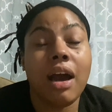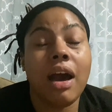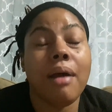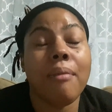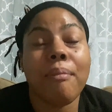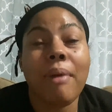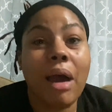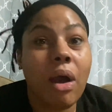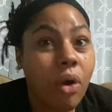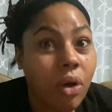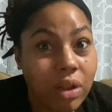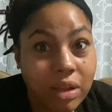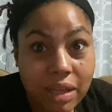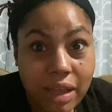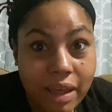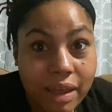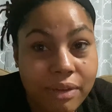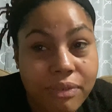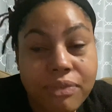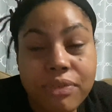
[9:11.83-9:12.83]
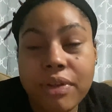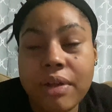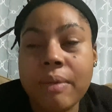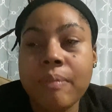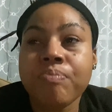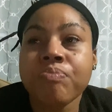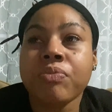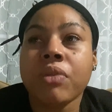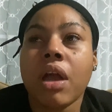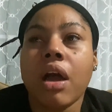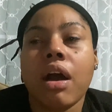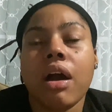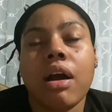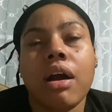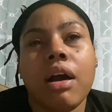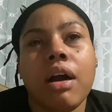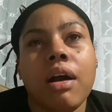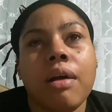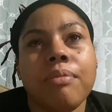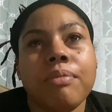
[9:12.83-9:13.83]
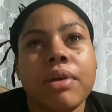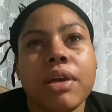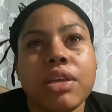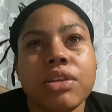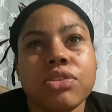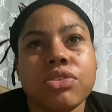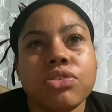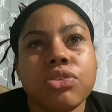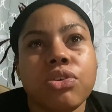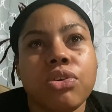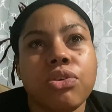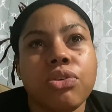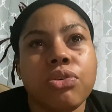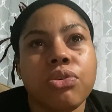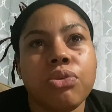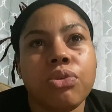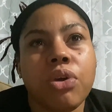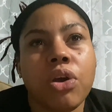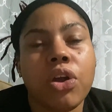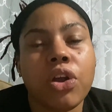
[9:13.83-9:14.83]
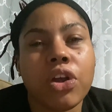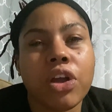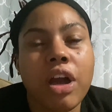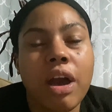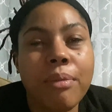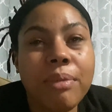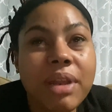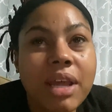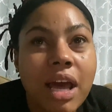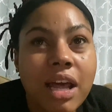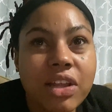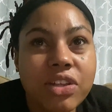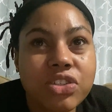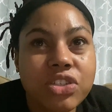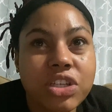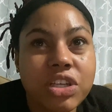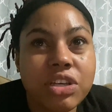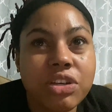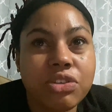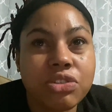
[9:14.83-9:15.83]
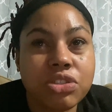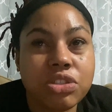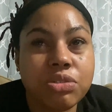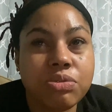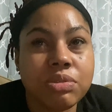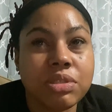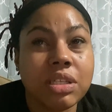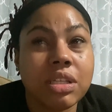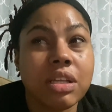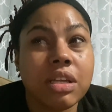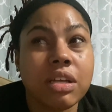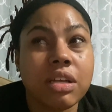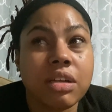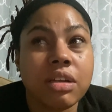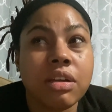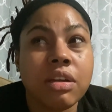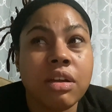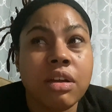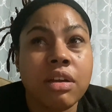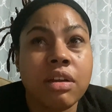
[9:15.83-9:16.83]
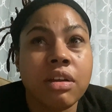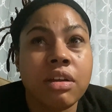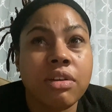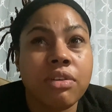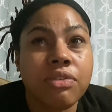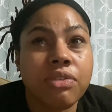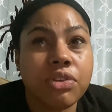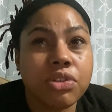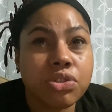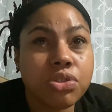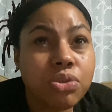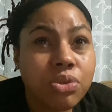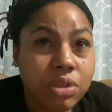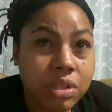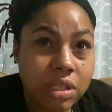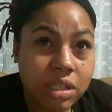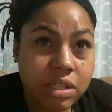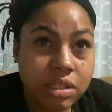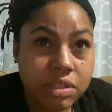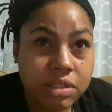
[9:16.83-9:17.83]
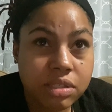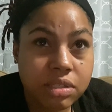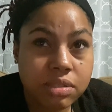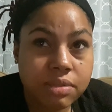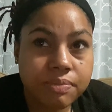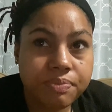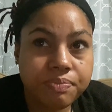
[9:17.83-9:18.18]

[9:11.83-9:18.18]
my whole life. And so her coming out of jail, she was in there for 2 years.